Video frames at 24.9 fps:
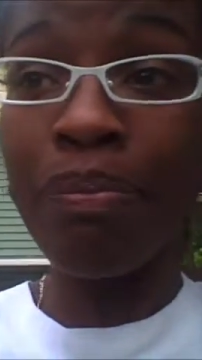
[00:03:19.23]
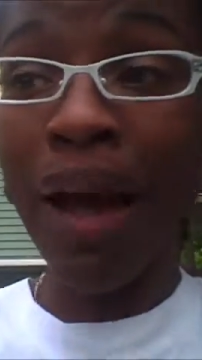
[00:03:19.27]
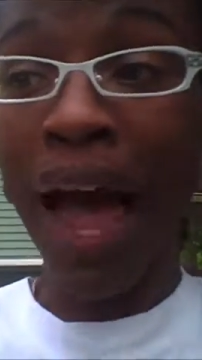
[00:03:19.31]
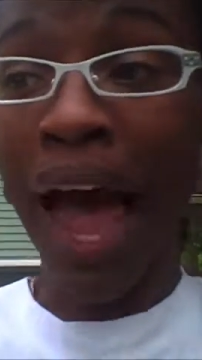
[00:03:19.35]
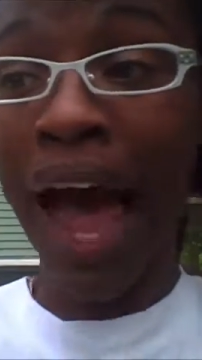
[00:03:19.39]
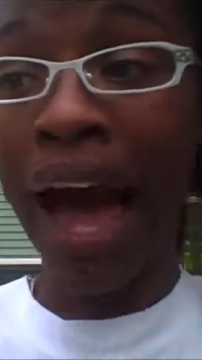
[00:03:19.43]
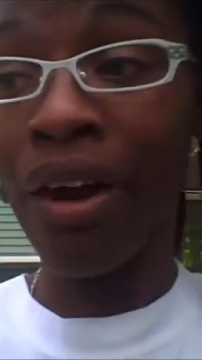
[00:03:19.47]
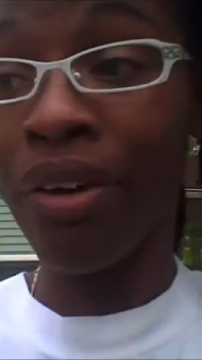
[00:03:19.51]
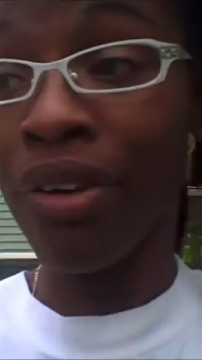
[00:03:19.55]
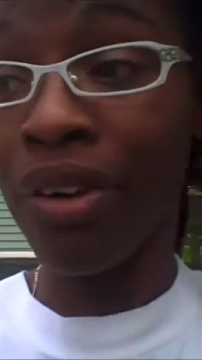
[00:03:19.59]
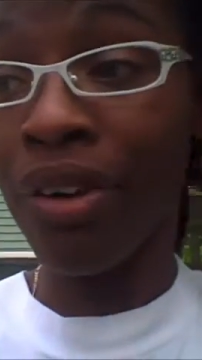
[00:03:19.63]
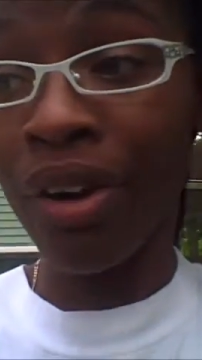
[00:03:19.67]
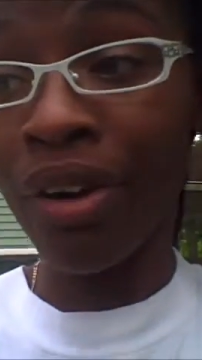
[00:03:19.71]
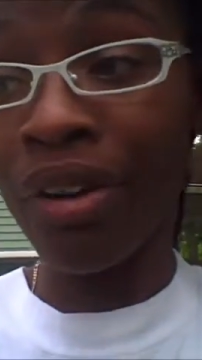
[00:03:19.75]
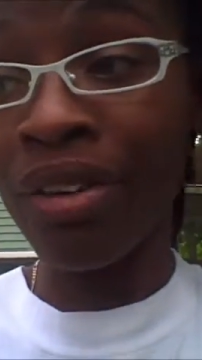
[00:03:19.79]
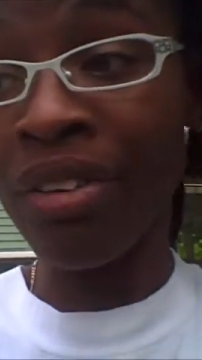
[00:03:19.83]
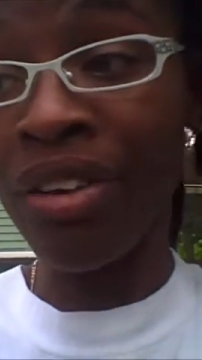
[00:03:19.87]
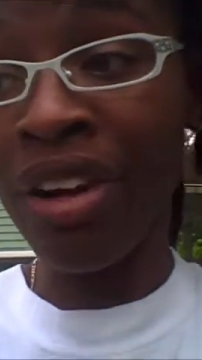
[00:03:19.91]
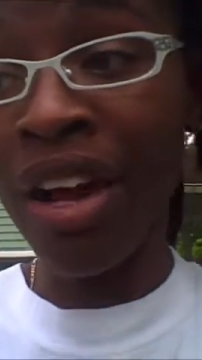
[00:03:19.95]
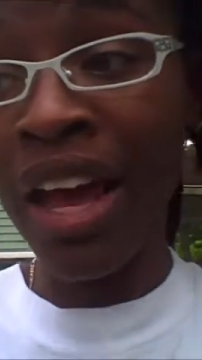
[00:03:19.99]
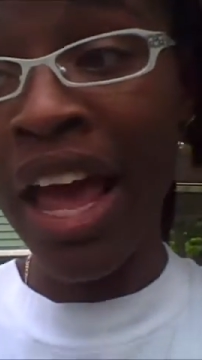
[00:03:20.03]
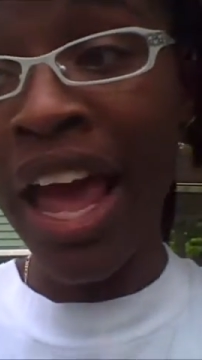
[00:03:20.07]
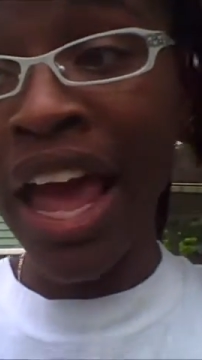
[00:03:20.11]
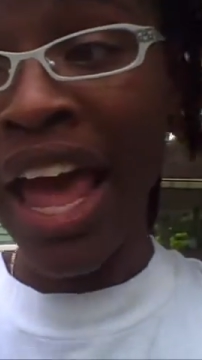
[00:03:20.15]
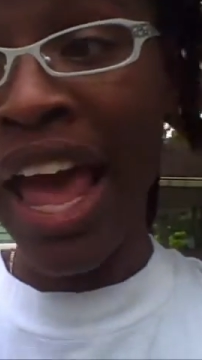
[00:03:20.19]
outer
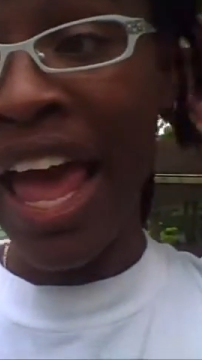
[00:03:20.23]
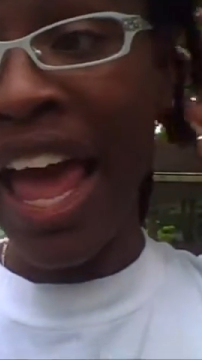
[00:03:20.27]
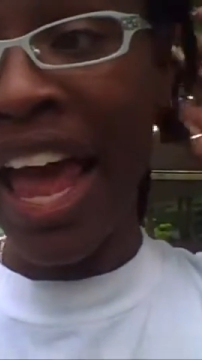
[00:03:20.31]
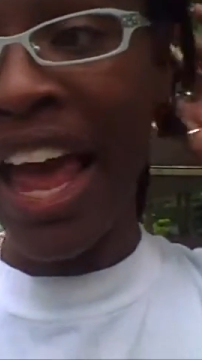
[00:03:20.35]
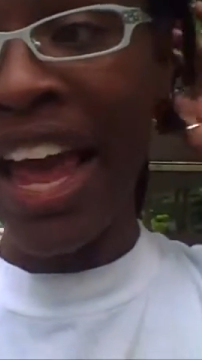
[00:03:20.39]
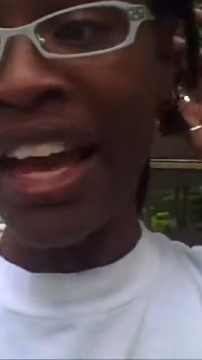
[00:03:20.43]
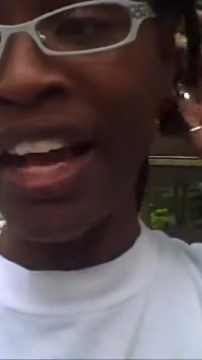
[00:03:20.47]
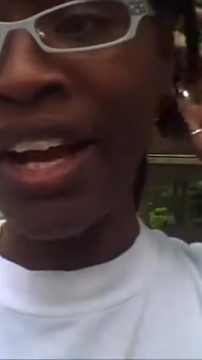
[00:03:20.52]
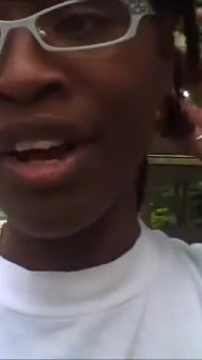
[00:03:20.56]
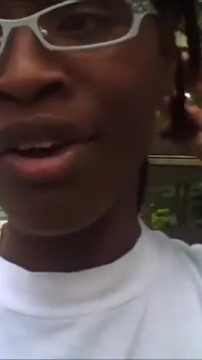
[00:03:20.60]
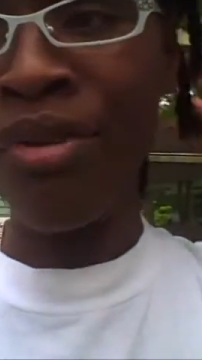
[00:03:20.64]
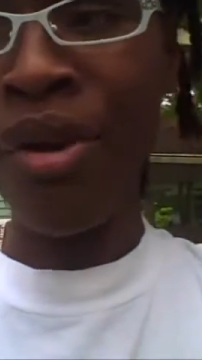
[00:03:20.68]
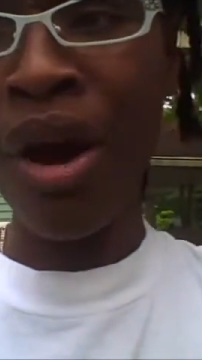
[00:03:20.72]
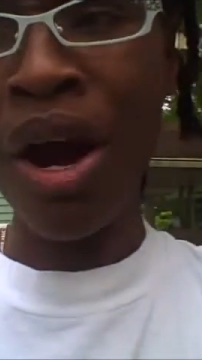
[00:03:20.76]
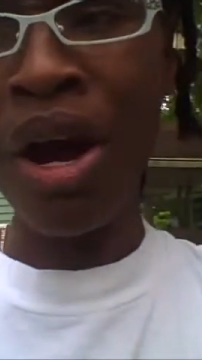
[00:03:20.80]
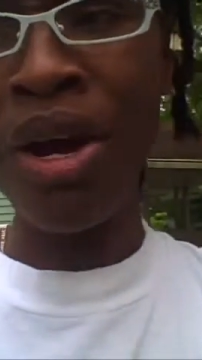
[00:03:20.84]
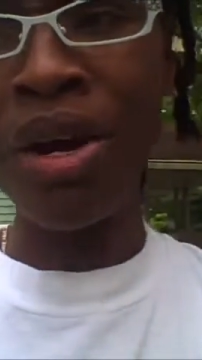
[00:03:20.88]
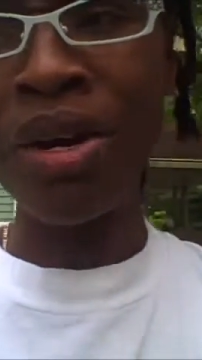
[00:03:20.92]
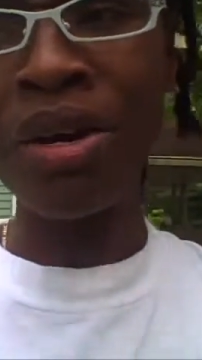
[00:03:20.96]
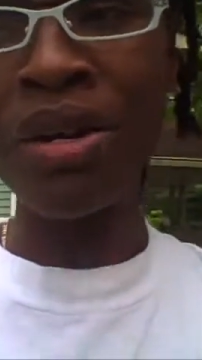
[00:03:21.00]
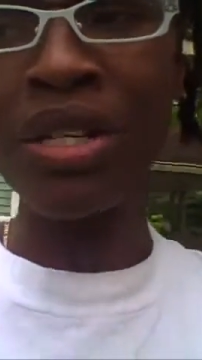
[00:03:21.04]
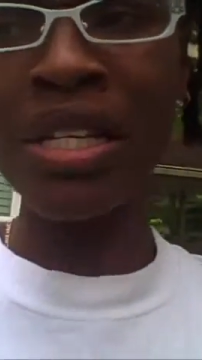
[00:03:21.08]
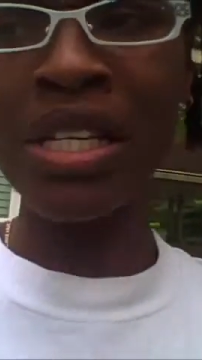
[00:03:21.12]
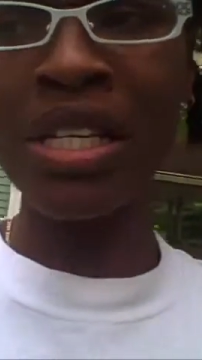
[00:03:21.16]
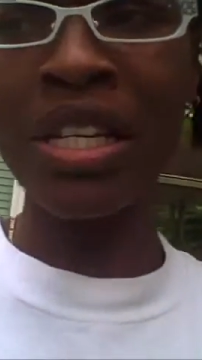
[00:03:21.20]

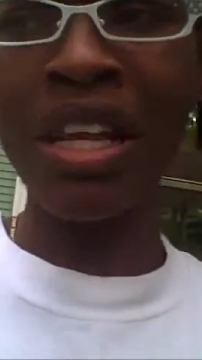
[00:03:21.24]
grows